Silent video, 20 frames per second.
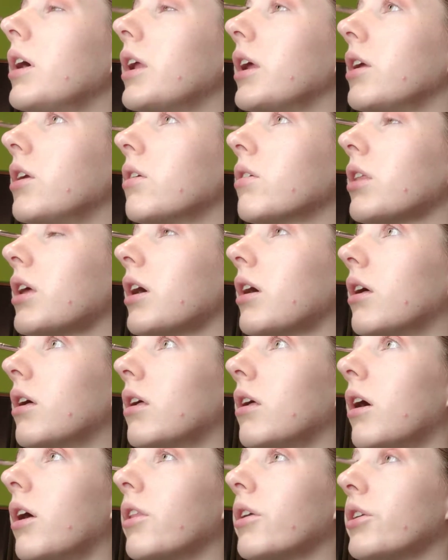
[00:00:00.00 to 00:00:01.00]
and I know
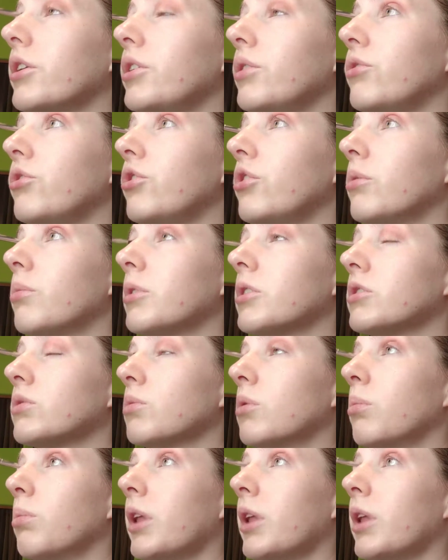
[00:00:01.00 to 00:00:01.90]
that other YouTubers will